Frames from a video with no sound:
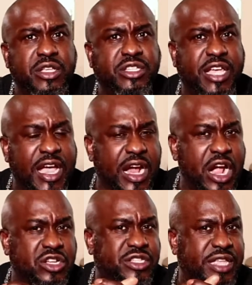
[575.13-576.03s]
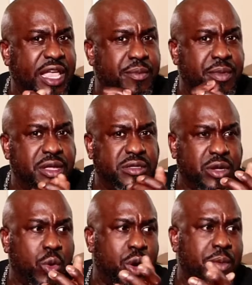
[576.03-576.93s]
check our statements,
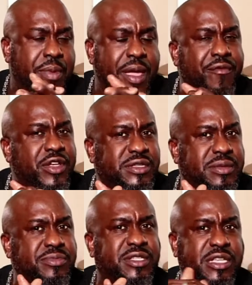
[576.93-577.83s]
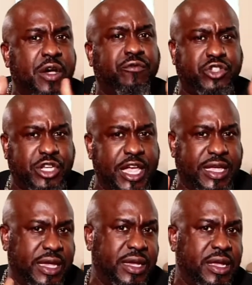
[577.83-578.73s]
or maybe it's some
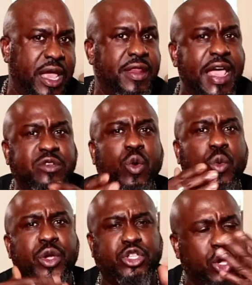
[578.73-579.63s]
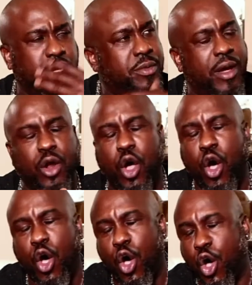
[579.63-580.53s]
self-checking. And that's what we talked about
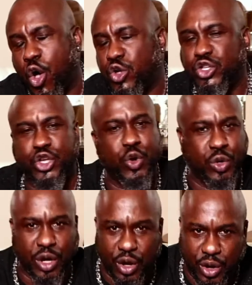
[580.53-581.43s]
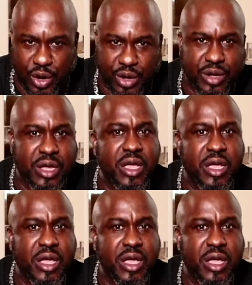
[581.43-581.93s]
all show long,